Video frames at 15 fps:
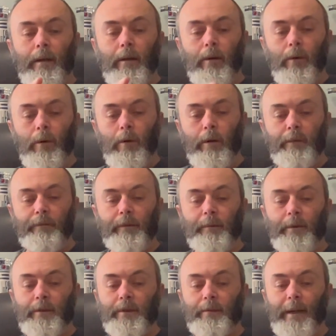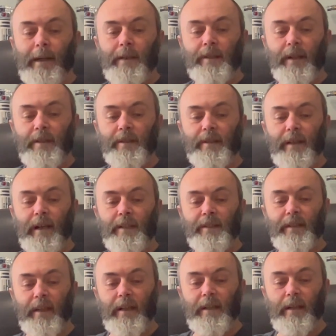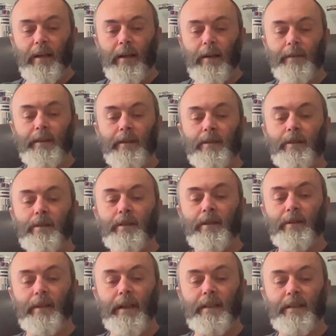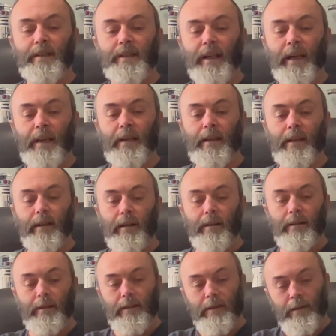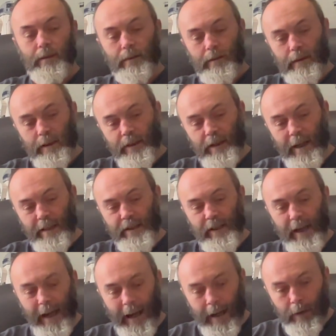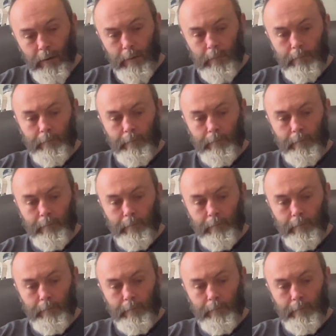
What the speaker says: or if you want to access the SD card, you do need to take the chassis out.